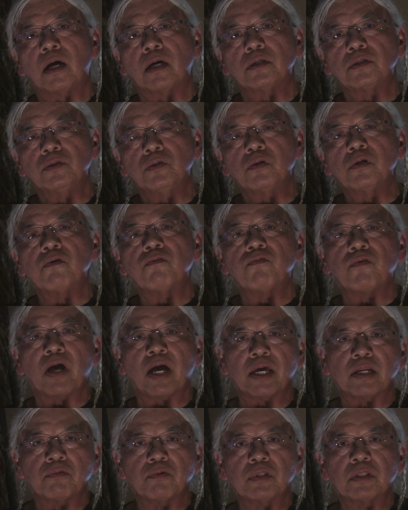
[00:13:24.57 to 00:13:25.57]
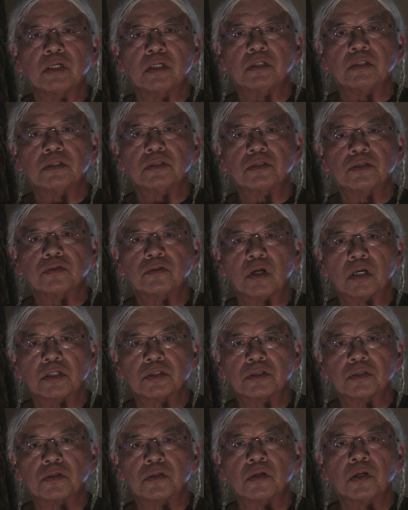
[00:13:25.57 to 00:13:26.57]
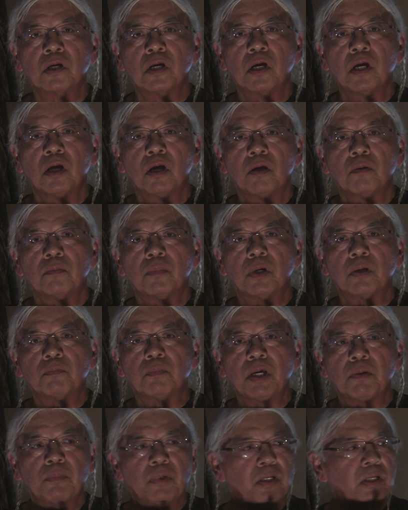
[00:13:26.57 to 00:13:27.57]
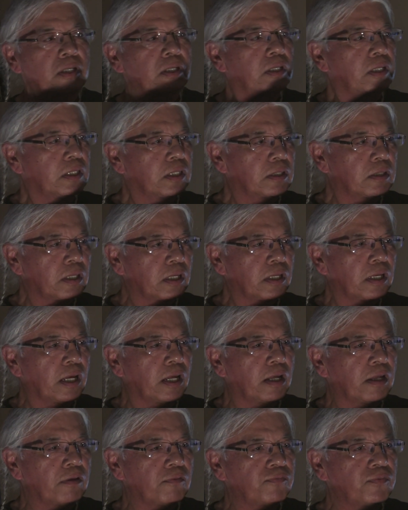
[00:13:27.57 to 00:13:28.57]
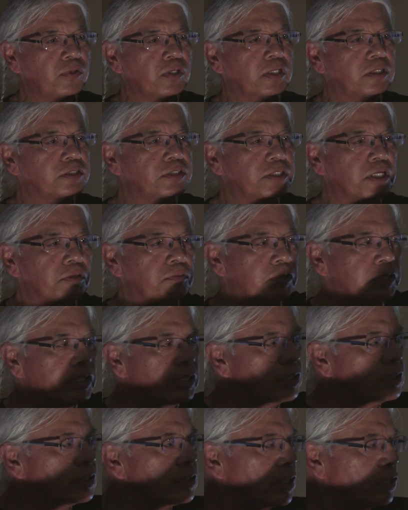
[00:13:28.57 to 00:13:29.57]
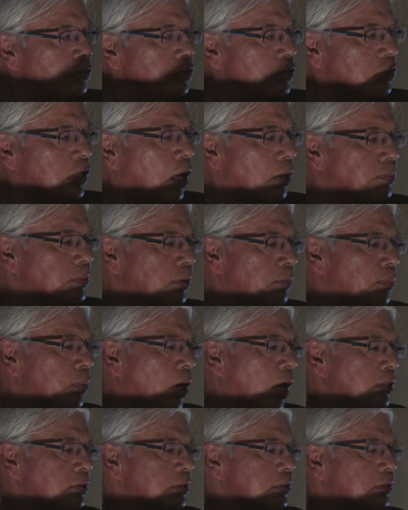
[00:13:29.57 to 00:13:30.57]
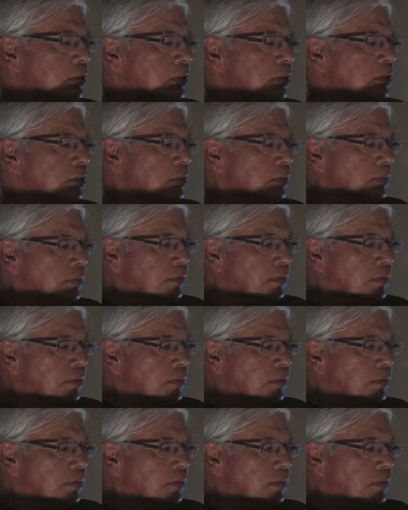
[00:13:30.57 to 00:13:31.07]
unified within this structure. But maybe if you could share with us those types of processes.